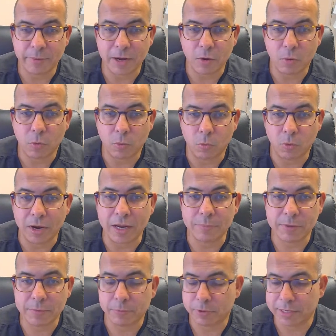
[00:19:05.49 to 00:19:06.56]
about
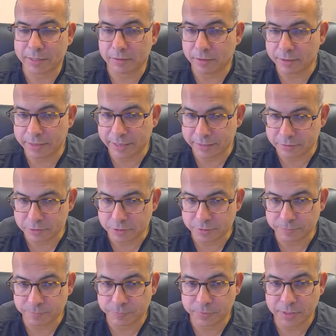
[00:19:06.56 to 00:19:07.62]
why people get lung
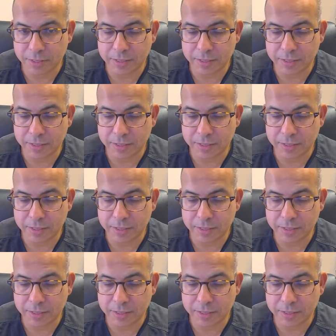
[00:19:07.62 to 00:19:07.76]
cancer,